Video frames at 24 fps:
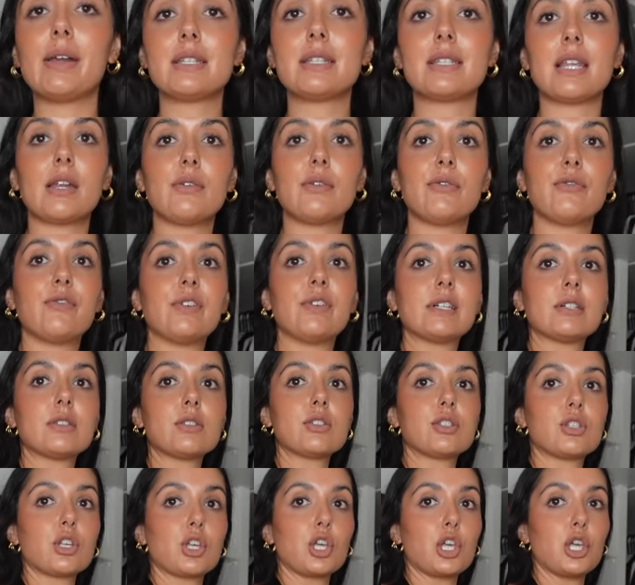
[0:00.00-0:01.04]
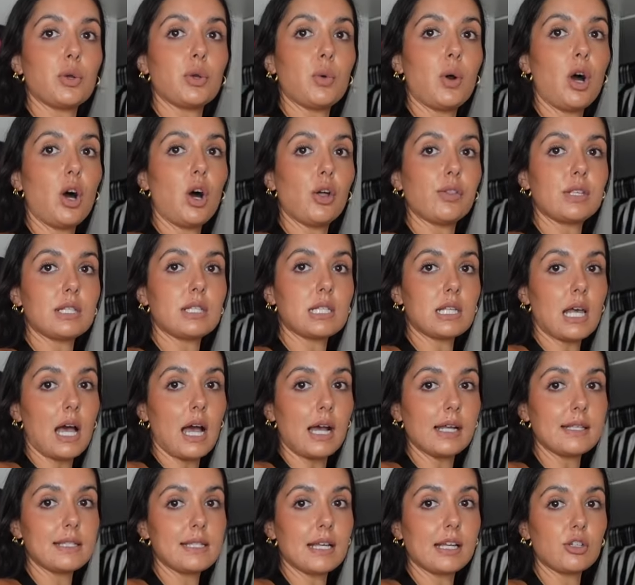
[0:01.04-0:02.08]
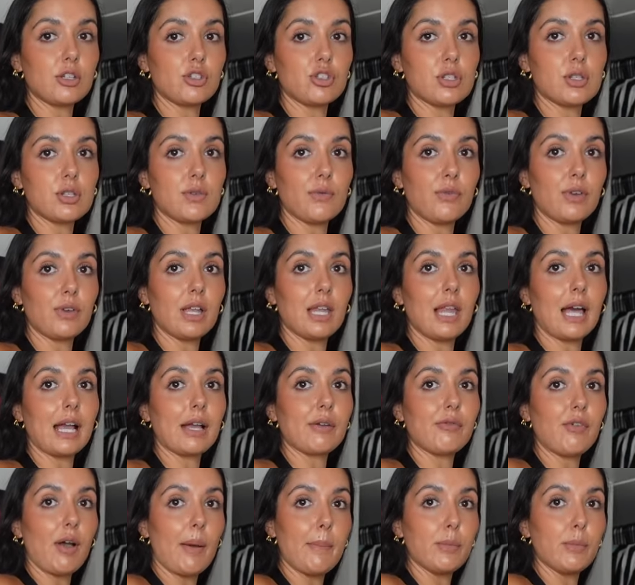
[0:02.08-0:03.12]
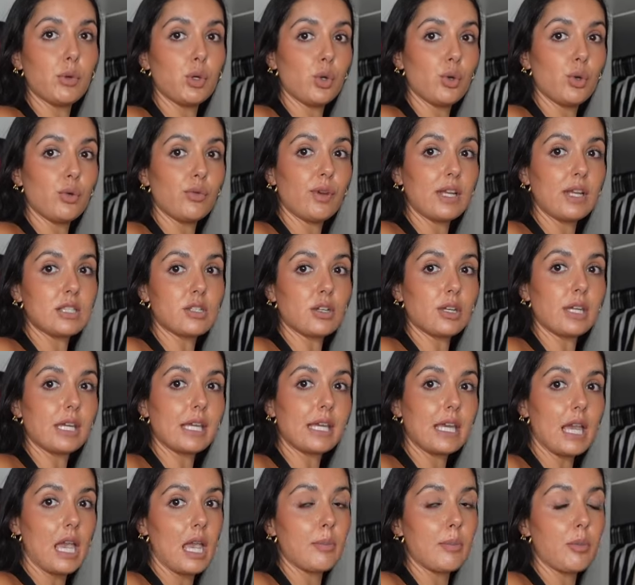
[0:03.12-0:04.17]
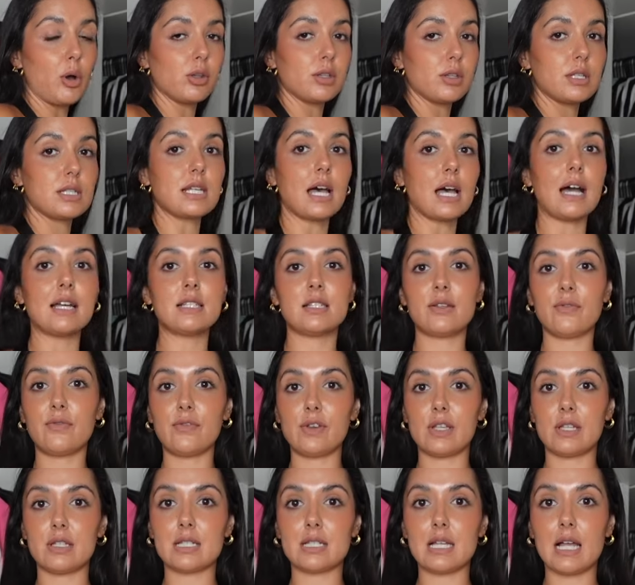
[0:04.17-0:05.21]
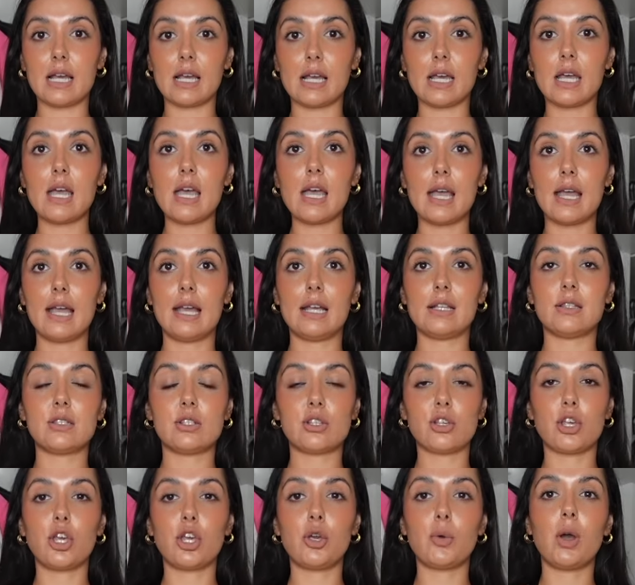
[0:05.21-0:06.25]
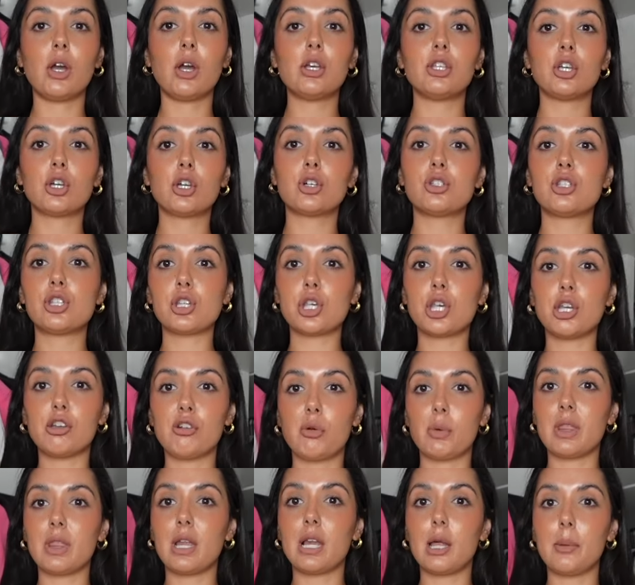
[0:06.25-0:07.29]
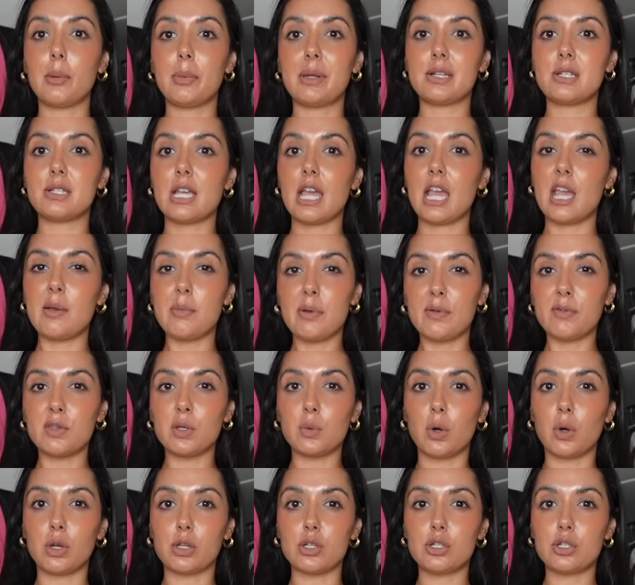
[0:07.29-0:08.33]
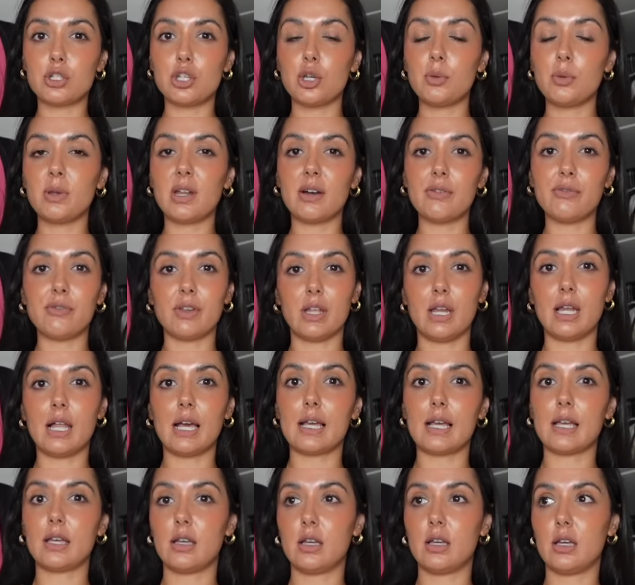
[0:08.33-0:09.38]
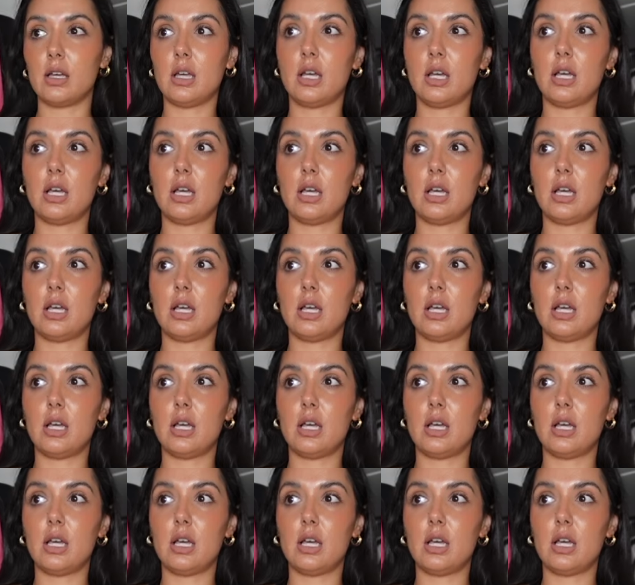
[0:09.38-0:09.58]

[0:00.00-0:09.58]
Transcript: it is that it feels secure on the sides. Like, it doesn't feel like if I move, it's going to gape on the sides. It feels like it's secure. You could secure it with a little bit of tape if you wanted to, but I feel like it